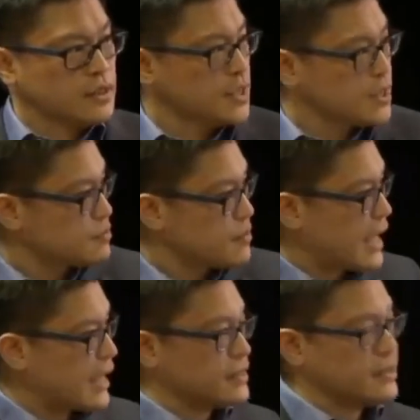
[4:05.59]
Because
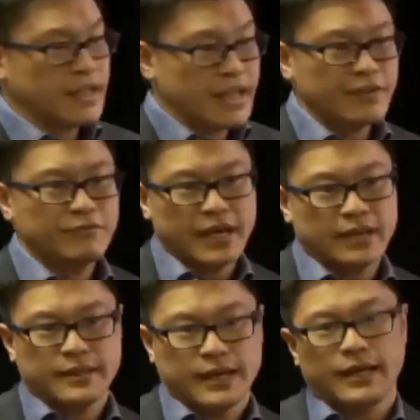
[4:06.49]
back in the
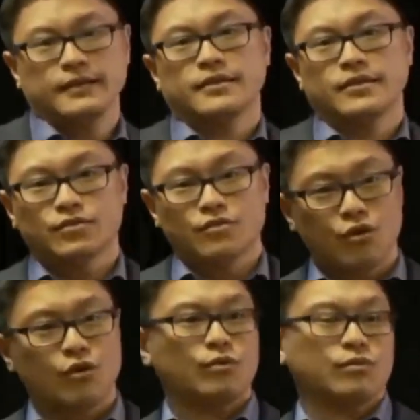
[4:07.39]
caveman days, there's
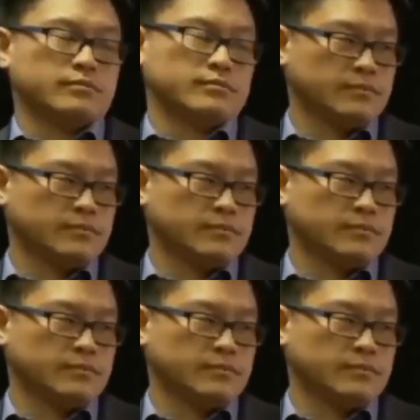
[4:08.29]
no